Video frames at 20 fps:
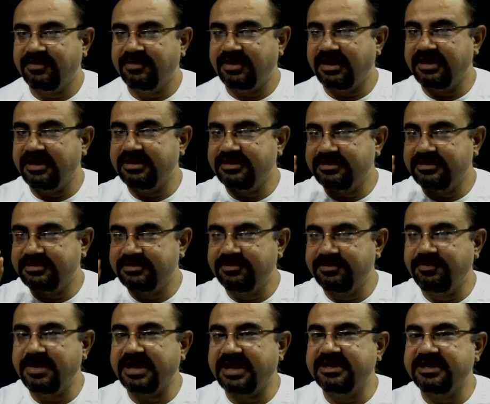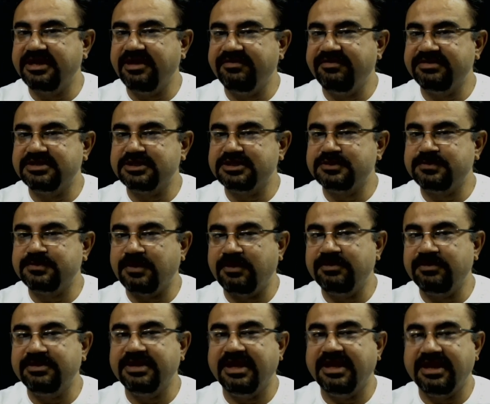and the bacteria which is
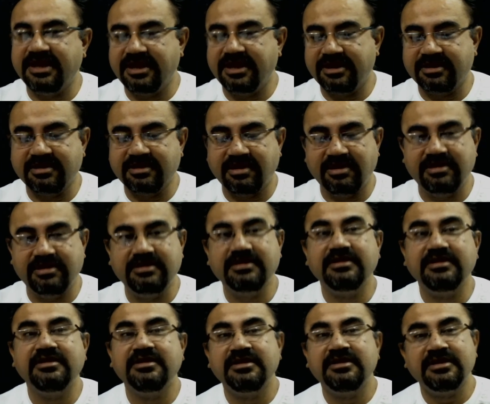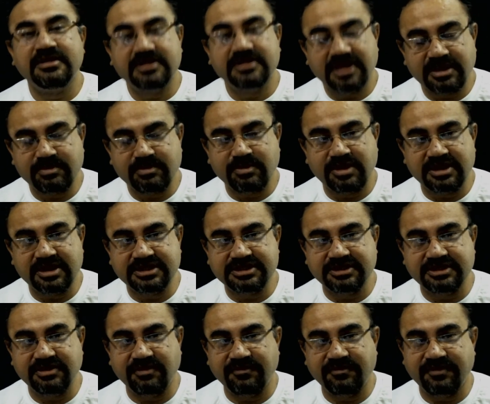found there are called
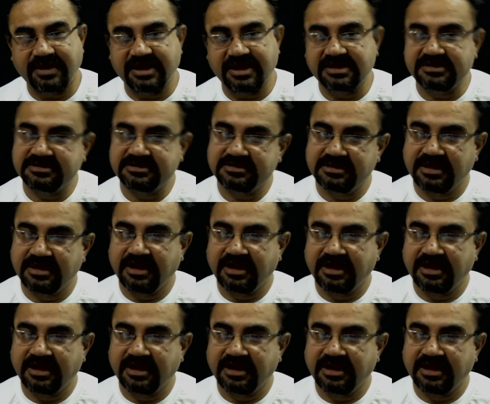thermoacidophiles,